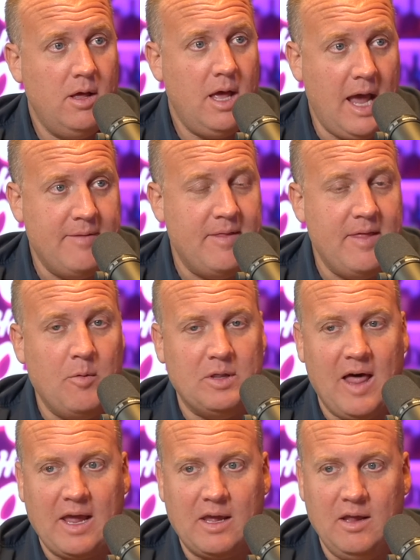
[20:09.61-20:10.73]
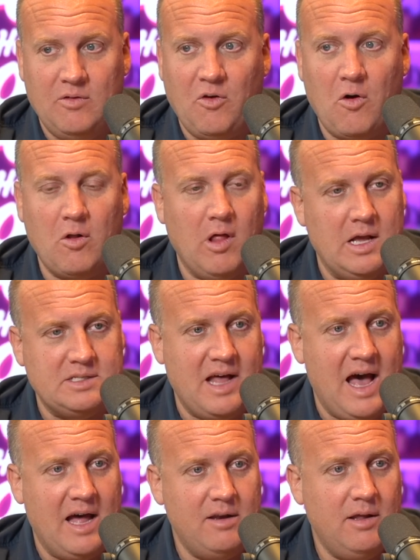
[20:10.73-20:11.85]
and then they would like internalize that,